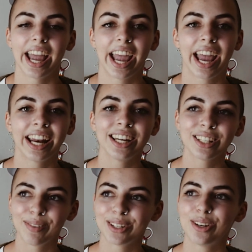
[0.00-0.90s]
And it
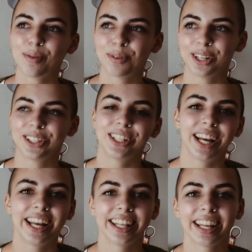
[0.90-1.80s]
just makes you
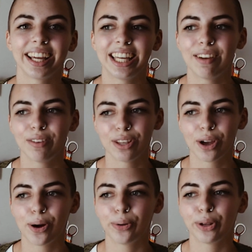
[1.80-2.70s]
appreciate that, like, even
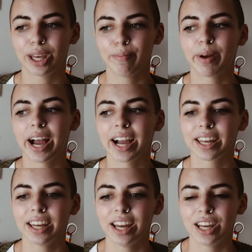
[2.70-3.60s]
though looking back
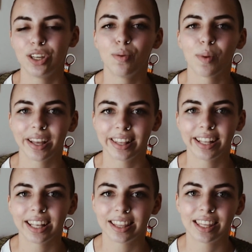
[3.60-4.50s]
you might
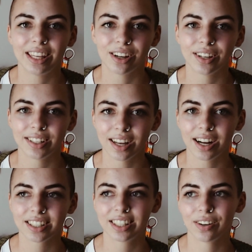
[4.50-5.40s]
think that the year
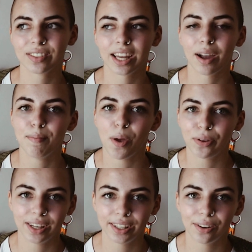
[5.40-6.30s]
sucks, there was like a
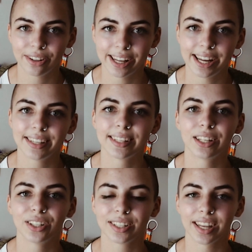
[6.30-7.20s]
million little things
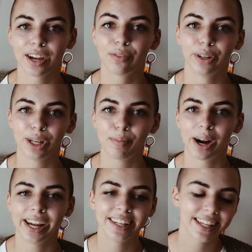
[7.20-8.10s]
that just like really
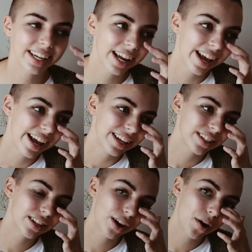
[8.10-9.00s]
brightened it.
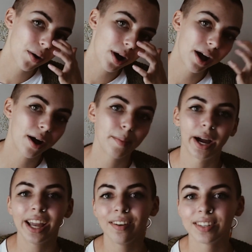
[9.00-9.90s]
So
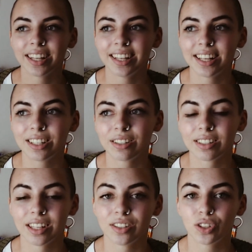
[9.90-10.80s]
I have done this
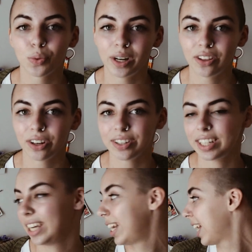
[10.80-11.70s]
since
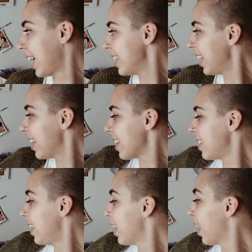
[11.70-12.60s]
2013 and I did it
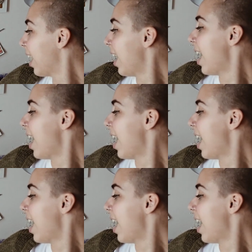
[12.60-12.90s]
this year.